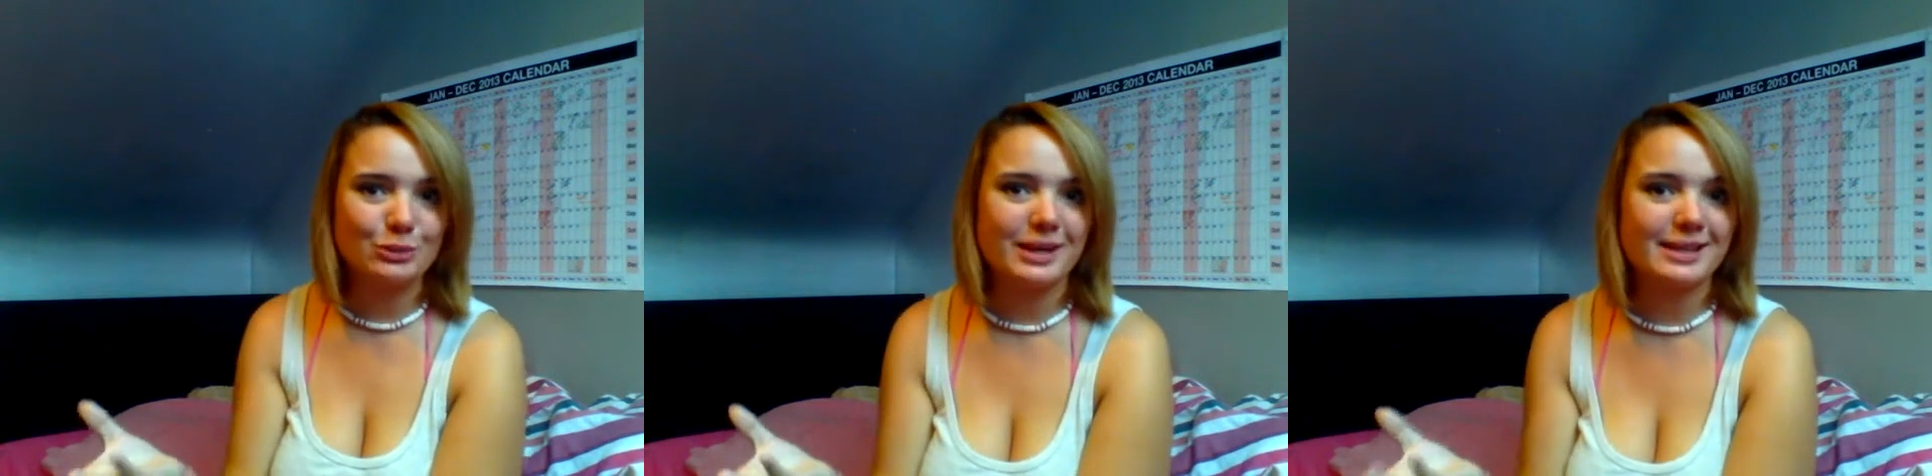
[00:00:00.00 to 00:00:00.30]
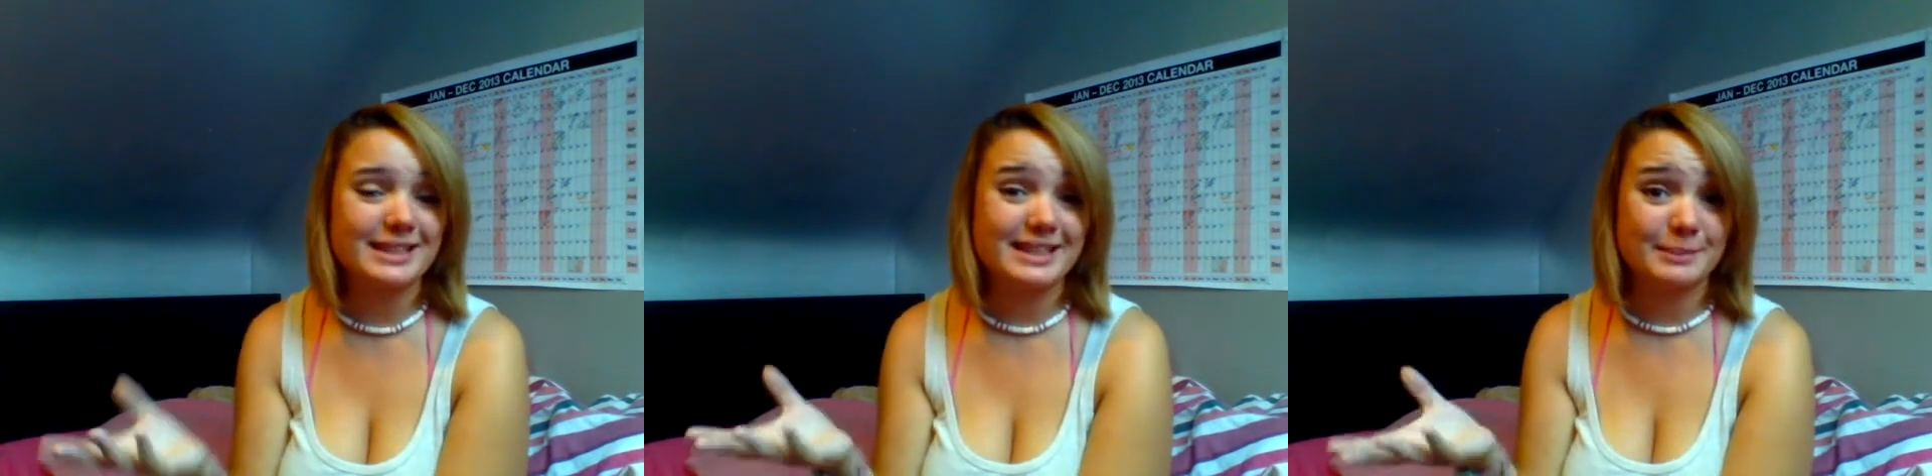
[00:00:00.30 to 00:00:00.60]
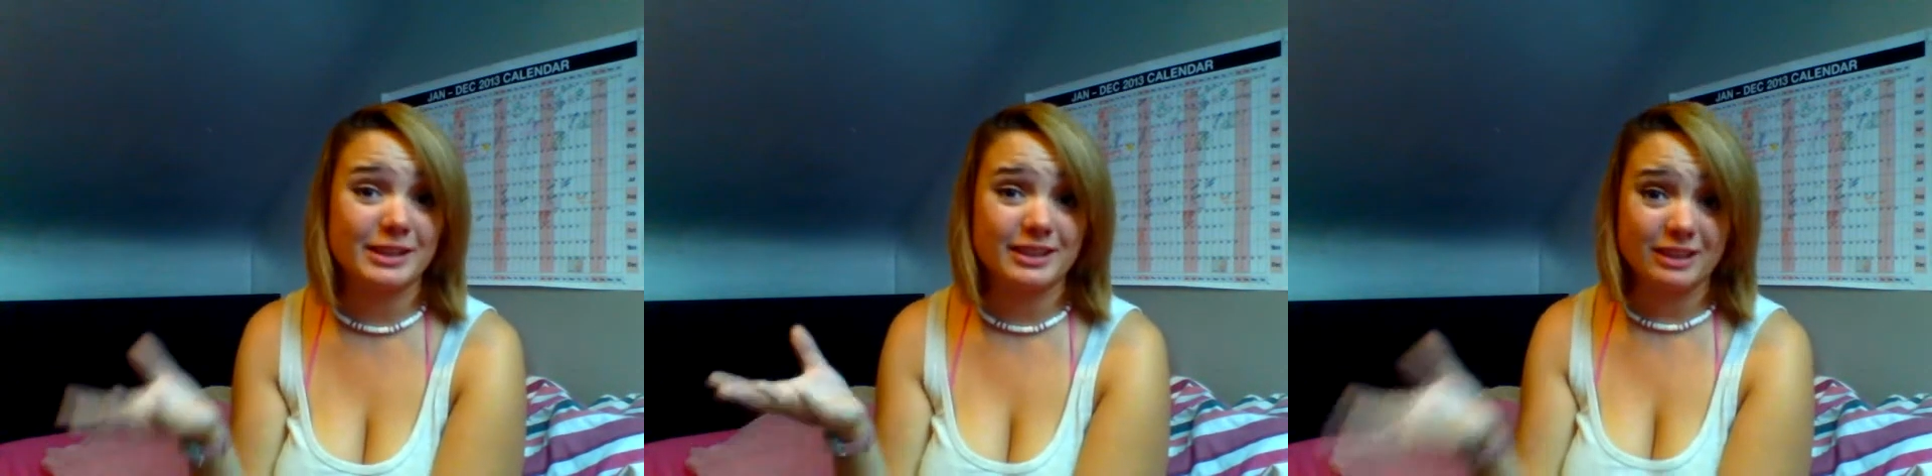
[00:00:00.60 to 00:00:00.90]
That
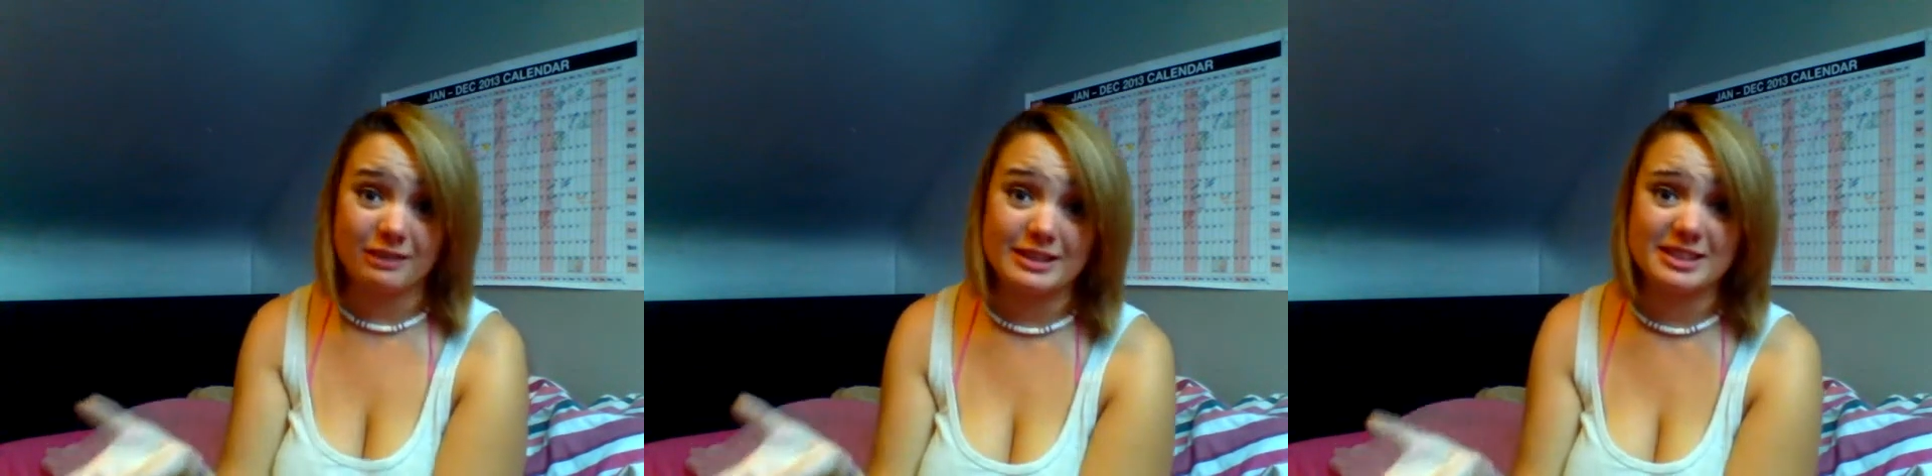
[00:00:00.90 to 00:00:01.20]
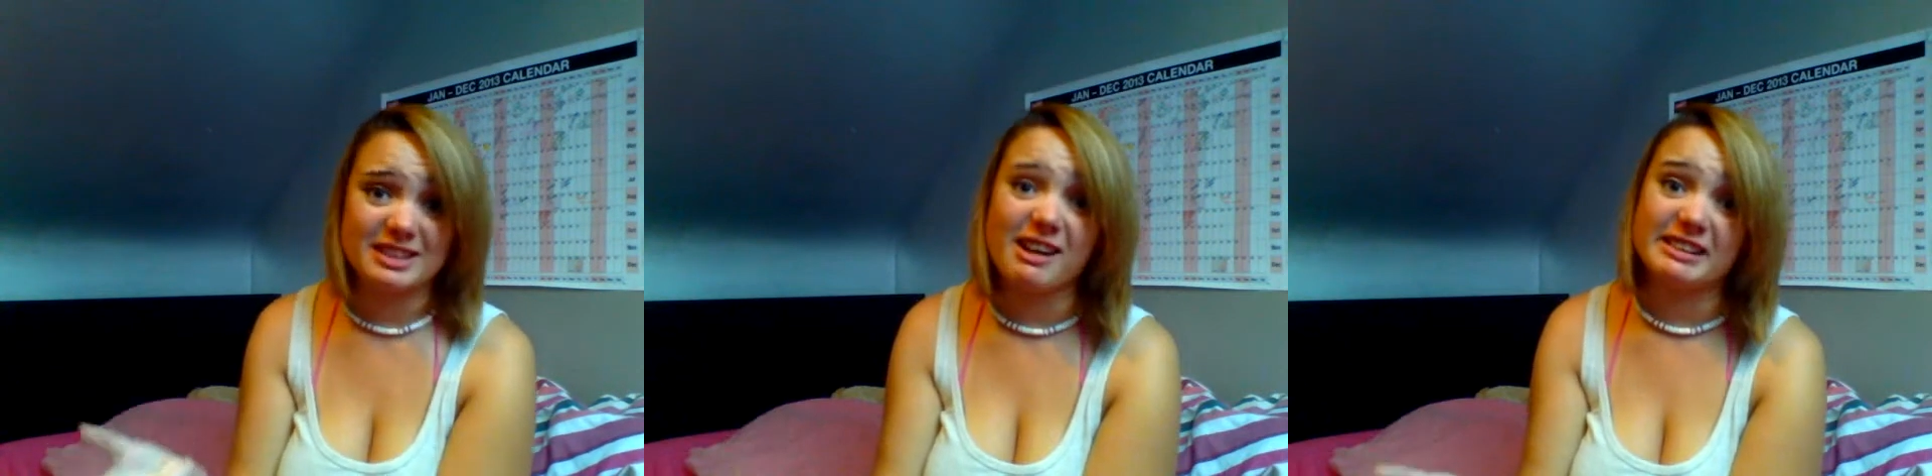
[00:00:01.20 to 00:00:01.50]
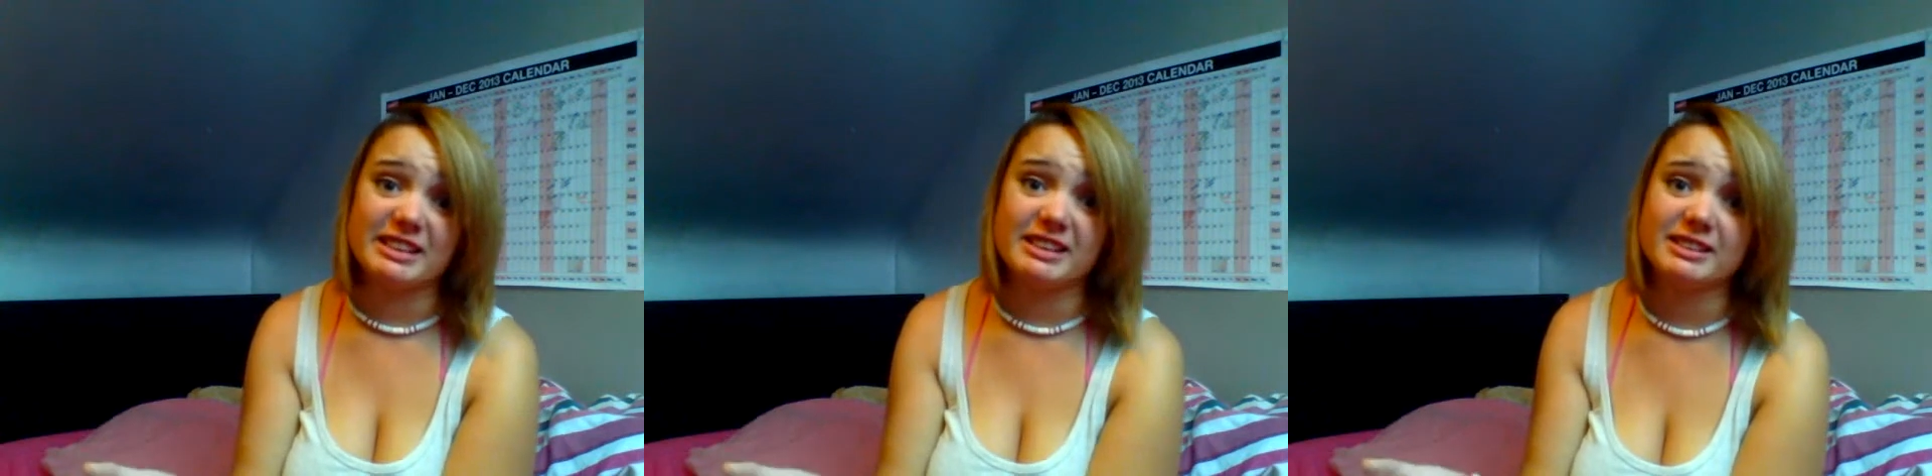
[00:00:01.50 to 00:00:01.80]
is my current
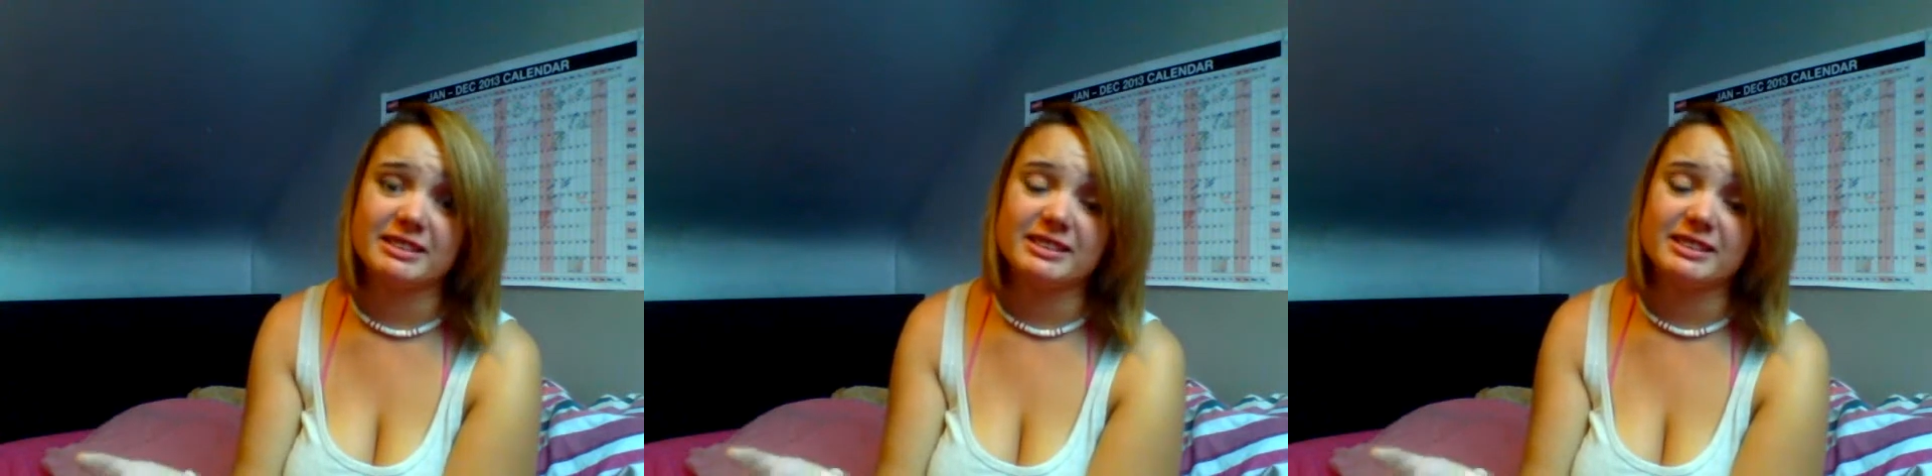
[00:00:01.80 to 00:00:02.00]
diet.